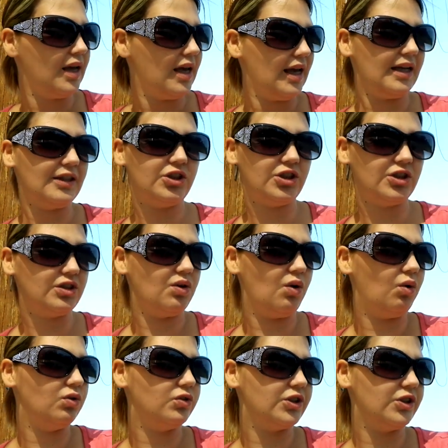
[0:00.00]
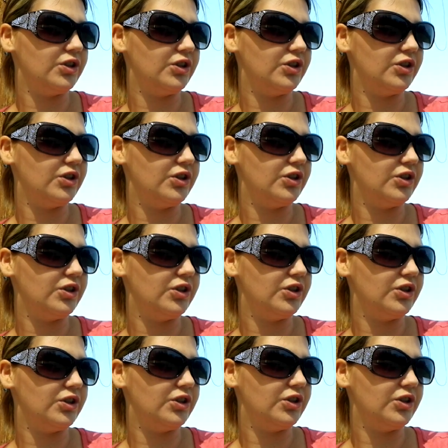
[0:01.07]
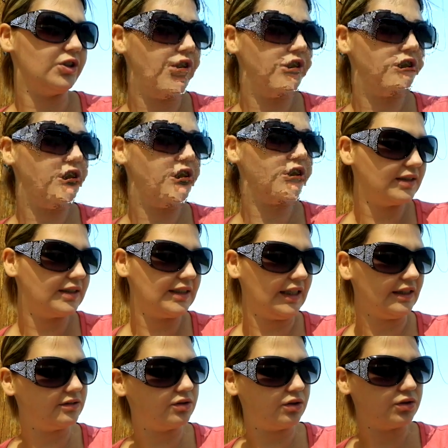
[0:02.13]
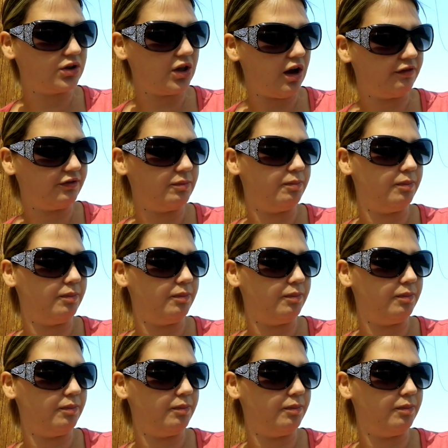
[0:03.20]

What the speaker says: it's just an older Avon Skin So Soft